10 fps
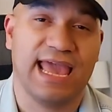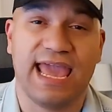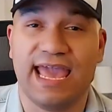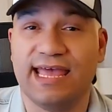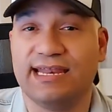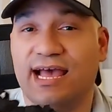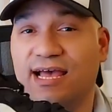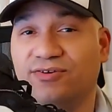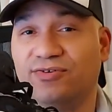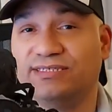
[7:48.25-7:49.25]
and
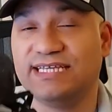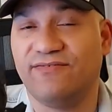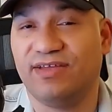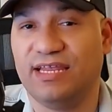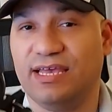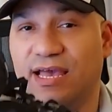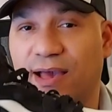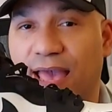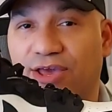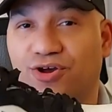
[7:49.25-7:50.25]
170
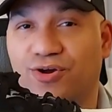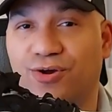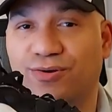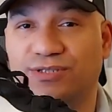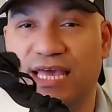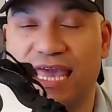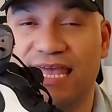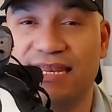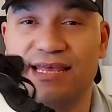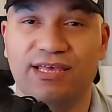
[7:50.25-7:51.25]
euros
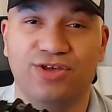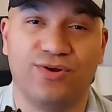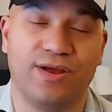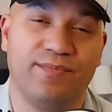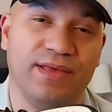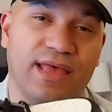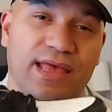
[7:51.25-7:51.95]
in Europe.